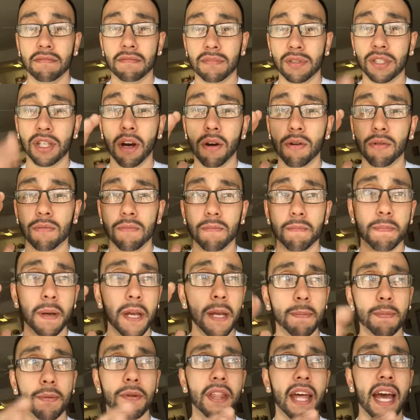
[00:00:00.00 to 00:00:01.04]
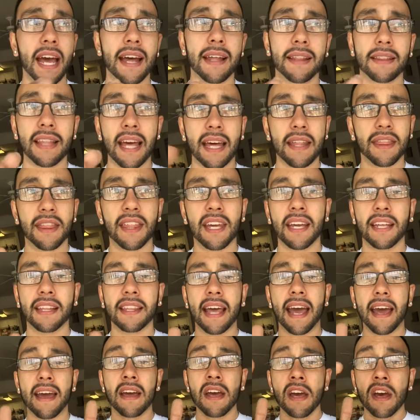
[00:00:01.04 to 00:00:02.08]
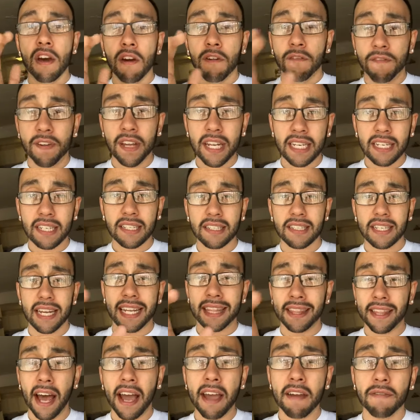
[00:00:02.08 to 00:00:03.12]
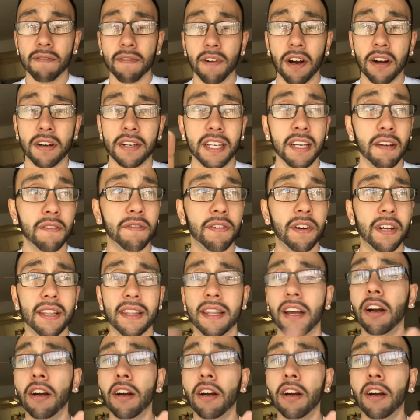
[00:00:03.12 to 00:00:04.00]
So people that that think that fitness and life are different,